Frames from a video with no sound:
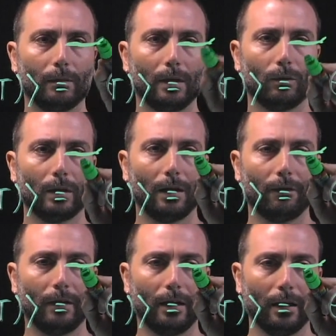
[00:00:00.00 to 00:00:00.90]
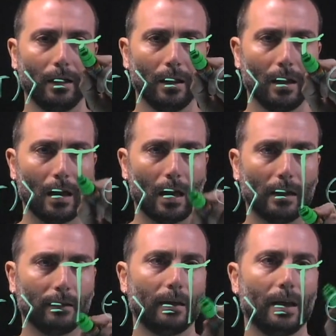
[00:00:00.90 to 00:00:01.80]
that we have a
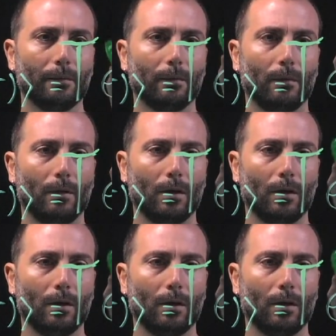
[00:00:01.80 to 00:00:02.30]
time